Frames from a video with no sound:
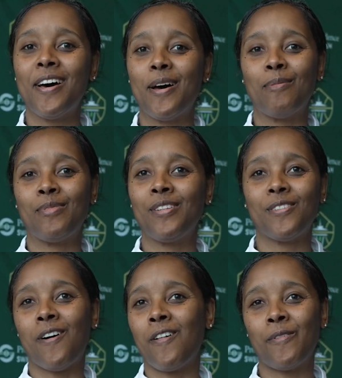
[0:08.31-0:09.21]
um, just
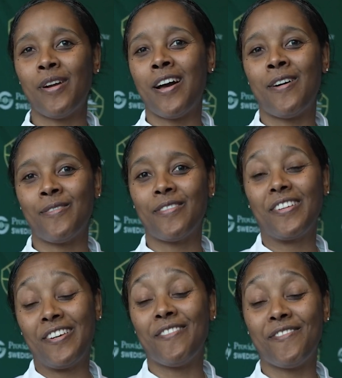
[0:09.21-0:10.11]
all around
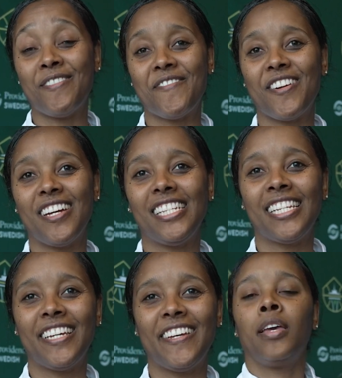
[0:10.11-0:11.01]
good fit for us.
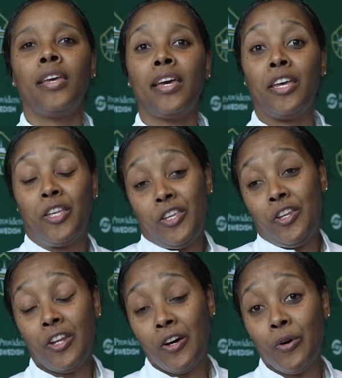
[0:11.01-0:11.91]
Yeah, you
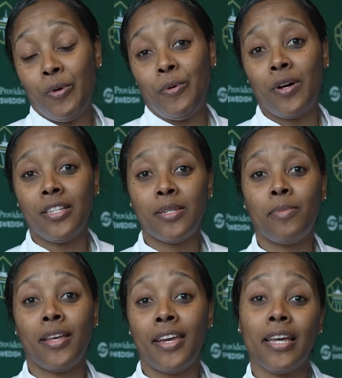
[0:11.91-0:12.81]
know, we want to
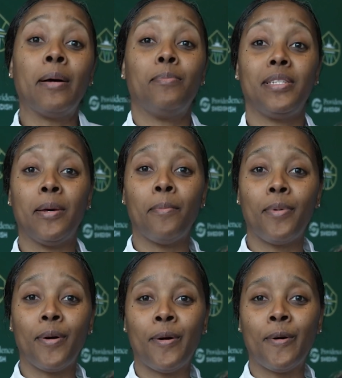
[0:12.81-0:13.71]
play an up
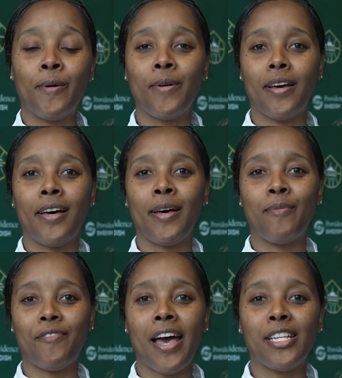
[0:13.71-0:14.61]
tempo,
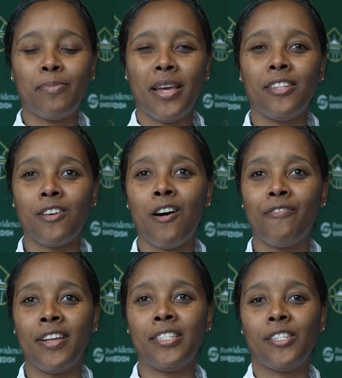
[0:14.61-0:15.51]
um, fast paced
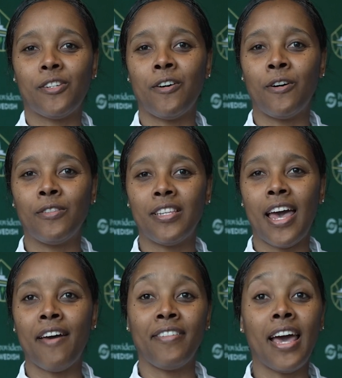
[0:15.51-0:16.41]
offense. So to
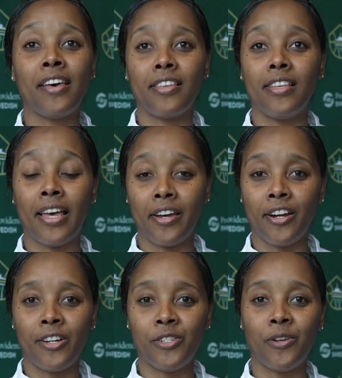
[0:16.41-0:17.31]
have an athlete like
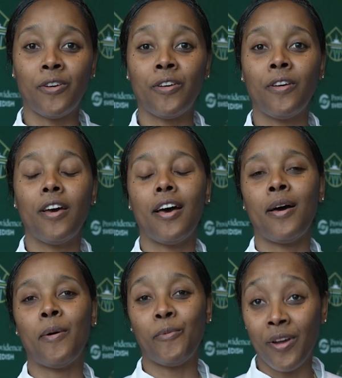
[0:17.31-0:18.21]
her to uh,
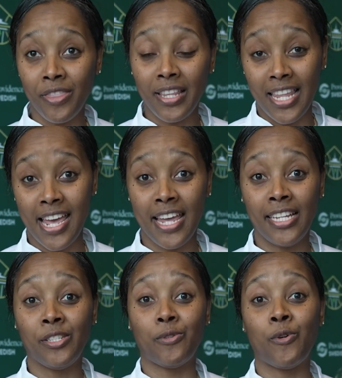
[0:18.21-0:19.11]
run the
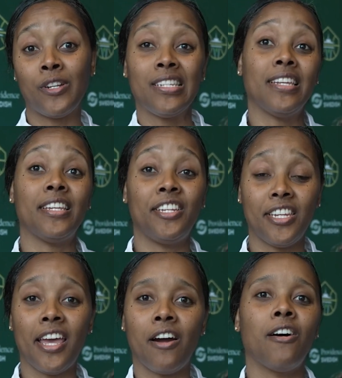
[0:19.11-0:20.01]
lanes or to
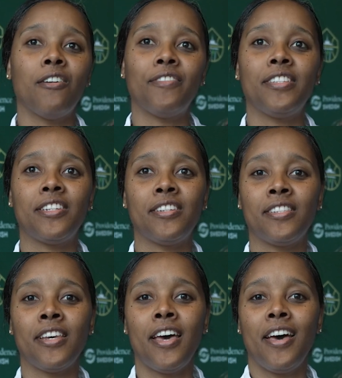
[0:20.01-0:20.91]
initiate our
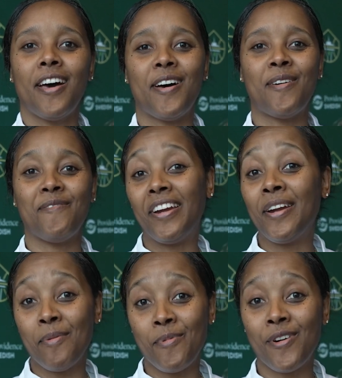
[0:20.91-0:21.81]
offenses um,
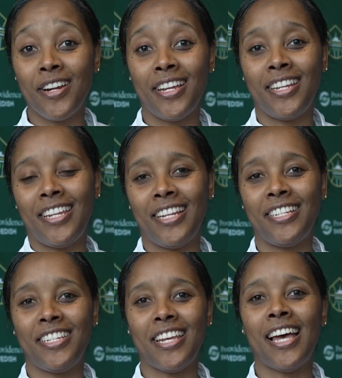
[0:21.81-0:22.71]
very important and
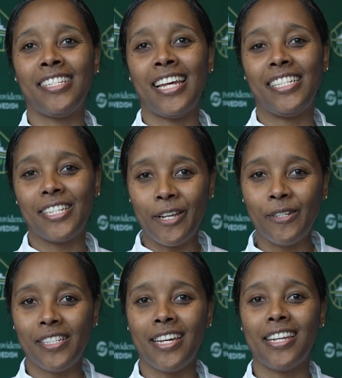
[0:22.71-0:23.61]
she has that skill
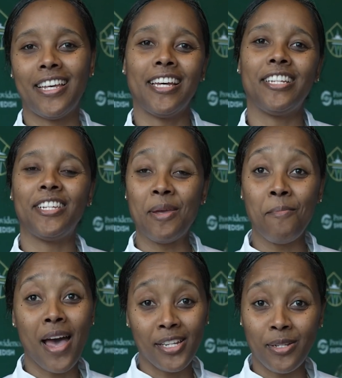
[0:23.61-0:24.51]
set uh, she can
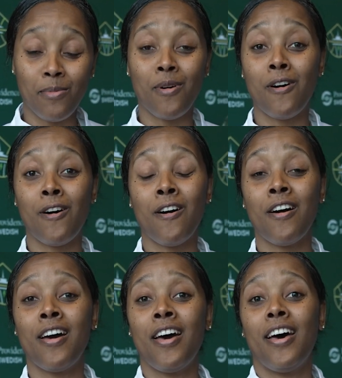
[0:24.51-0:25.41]
pass the ball
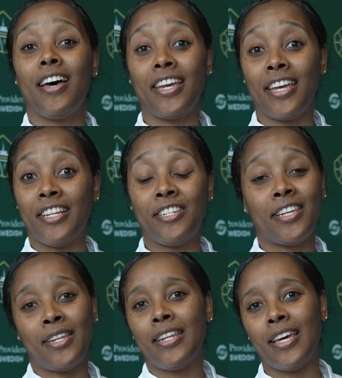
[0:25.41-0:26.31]
again she
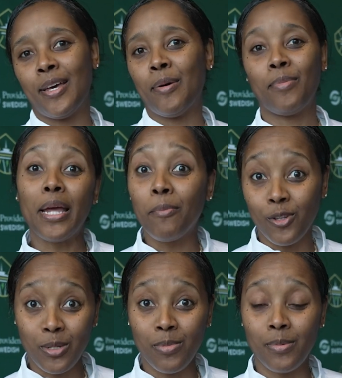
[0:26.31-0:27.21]
can uh, play
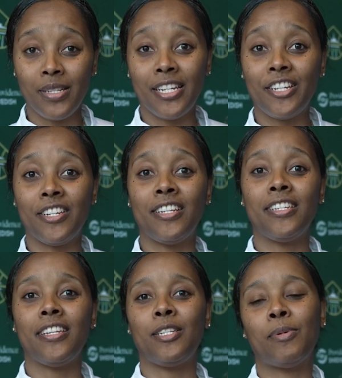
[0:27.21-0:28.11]
multiple
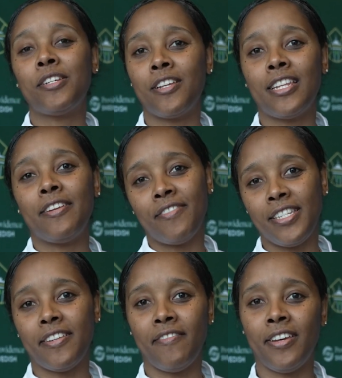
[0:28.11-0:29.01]
positions especially on the
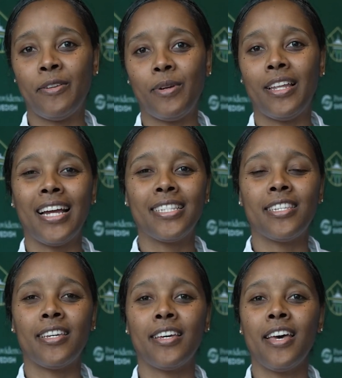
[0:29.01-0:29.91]
defensive end we like
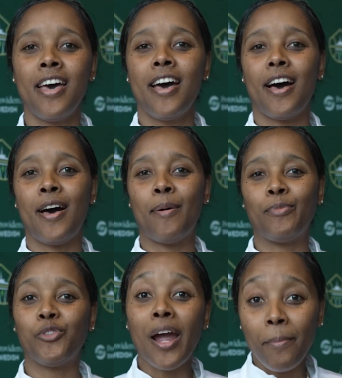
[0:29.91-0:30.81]
to um,
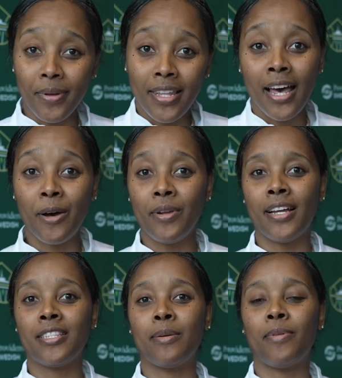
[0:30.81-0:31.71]
trap a lot we
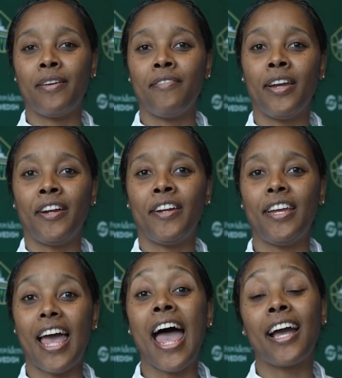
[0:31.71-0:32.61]
like to play
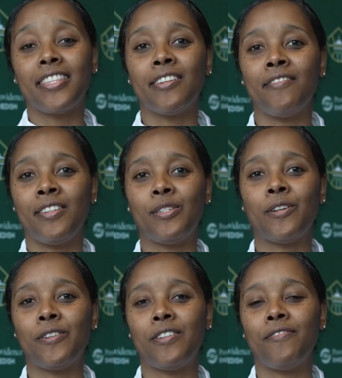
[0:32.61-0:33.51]
very active and
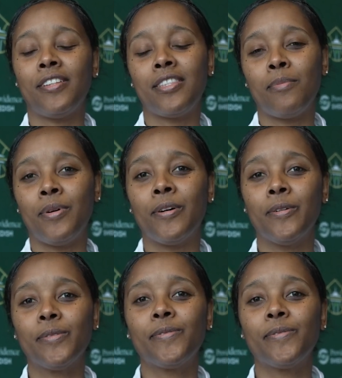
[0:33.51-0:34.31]
so she fits the bill